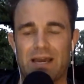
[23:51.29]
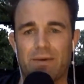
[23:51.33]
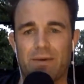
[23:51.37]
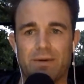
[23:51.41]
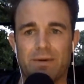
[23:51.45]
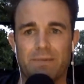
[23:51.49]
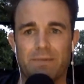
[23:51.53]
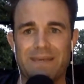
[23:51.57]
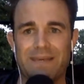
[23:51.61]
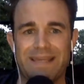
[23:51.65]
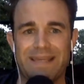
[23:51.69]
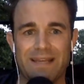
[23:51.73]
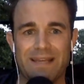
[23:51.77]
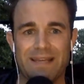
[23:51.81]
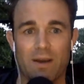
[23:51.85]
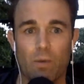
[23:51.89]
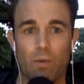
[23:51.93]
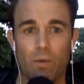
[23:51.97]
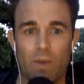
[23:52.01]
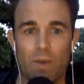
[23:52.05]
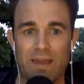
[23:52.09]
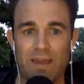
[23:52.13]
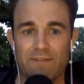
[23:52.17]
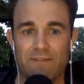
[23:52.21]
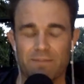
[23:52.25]
I want to be getting
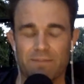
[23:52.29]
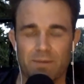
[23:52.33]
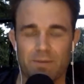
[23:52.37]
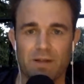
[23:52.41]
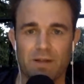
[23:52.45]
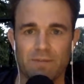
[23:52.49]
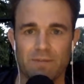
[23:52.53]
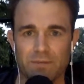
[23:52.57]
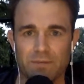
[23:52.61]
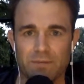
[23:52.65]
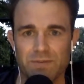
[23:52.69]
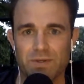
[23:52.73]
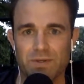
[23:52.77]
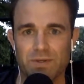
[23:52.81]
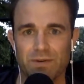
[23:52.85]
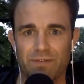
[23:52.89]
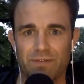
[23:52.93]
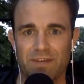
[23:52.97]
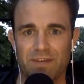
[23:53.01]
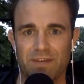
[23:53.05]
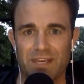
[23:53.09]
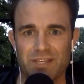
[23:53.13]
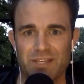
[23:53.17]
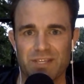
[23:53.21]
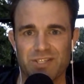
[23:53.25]
away from all of those
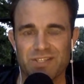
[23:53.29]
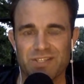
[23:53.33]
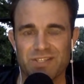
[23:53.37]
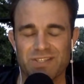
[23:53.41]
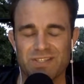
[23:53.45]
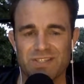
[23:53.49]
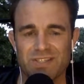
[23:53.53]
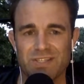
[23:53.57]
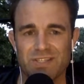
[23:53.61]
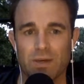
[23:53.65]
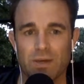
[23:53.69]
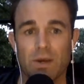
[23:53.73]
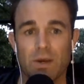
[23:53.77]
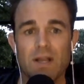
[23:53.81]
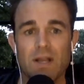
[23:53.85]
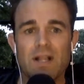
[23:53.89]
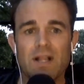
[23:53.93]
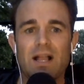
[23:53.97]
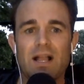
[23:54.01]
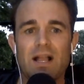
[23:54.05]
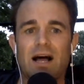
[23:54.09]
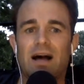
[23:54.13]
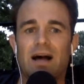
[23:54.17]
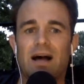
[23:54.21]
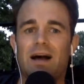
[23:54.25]
notifications, and so
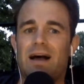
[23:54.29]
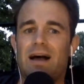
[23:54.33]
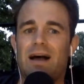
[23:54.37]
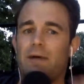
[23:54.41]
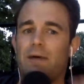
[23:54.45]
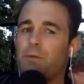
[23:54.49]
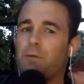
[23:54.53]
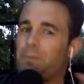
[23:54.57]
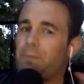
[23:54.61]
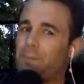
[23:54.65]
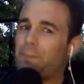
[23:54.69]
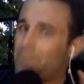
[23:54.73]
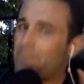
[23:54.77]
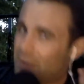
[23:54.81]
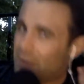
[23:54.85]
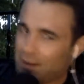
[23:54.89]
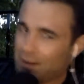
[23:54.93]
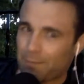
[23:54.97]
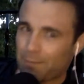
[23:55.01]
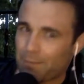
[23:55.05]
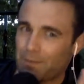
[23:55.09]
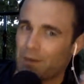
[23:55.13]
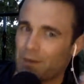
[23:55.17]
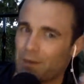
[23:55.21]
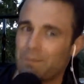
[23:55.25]

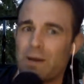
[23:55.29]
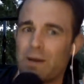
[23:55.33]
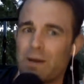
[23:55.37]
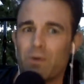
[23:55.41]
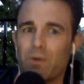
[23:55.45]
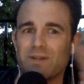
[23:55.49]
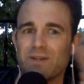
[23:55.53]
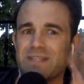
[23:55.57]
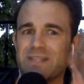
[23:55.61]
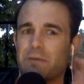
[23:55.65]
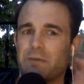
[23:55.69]
I'll mark my words.